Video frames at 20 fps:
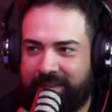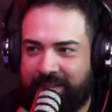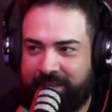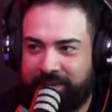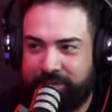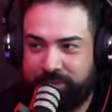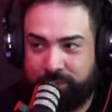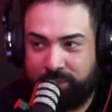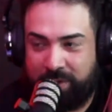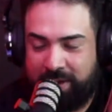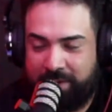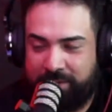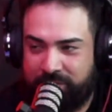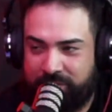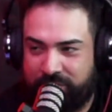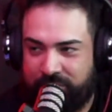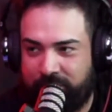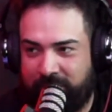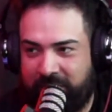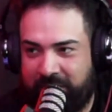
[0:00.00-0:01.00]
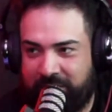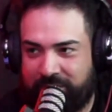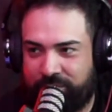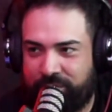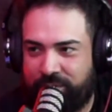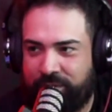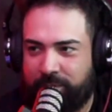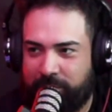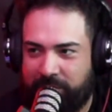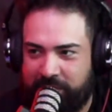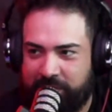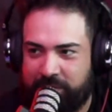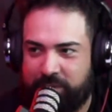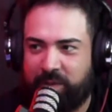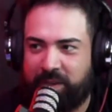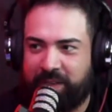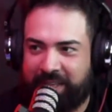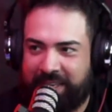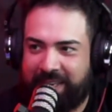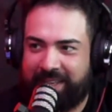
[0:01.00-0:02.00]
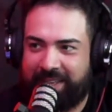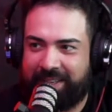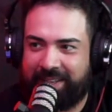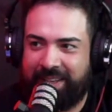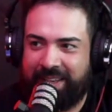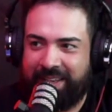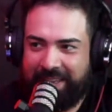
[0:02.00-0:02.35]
Because we had a shooting range in Waukegan,